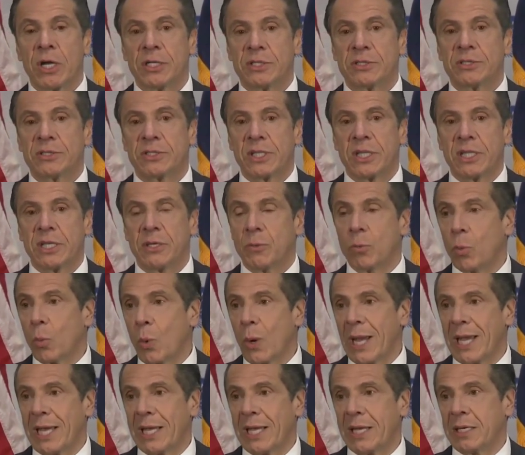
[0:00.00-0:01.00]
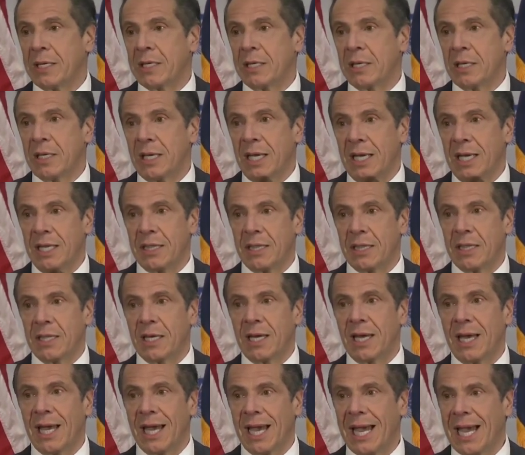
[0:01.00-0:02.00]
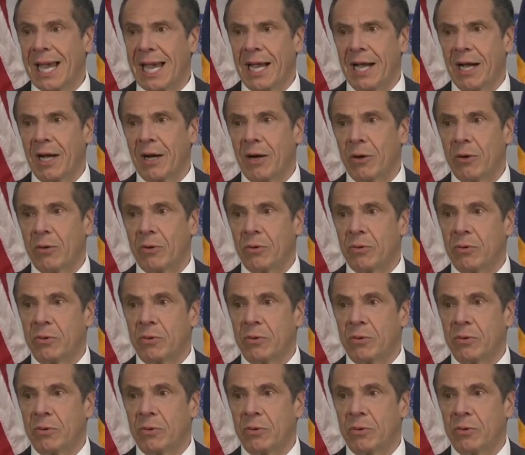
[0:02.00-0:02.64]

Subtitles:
when and the how,